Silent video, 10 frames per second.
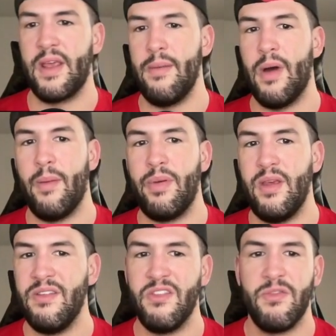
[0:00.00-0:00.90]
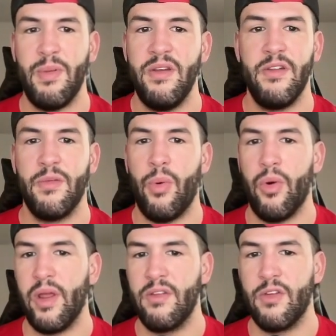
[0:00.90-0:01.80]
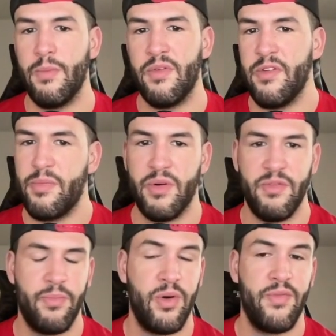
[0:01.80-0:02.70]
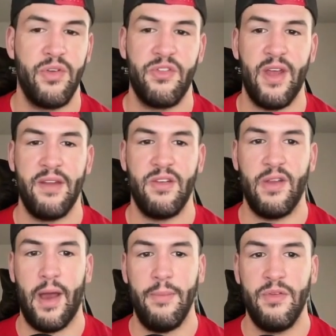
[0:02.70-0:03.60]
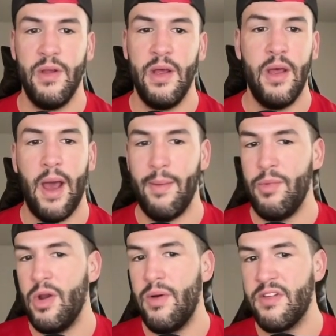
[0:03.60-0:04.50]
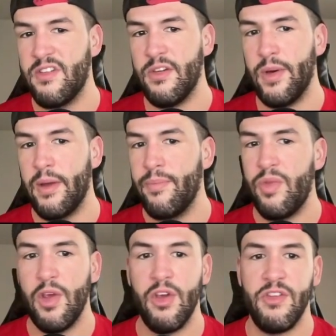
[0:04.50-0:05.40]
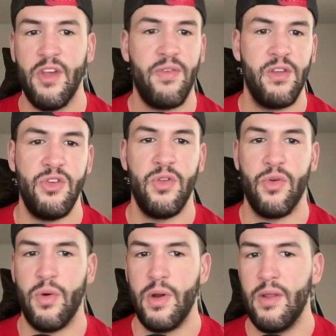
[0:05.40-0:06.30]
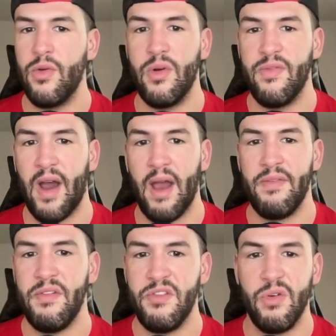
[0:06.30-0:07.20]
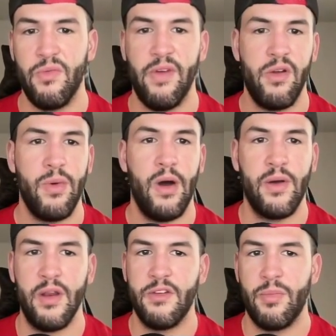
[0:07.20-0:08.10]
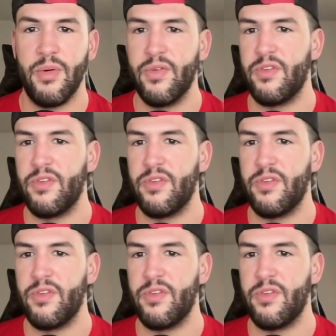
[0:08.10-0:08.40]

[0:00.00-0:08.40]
came up. He's just been disappointing in terms of his peripheral stats at times. I mean, we know he's a ceiling. He could definitely get you 30, 35 if he's doing very well and getting some peripheral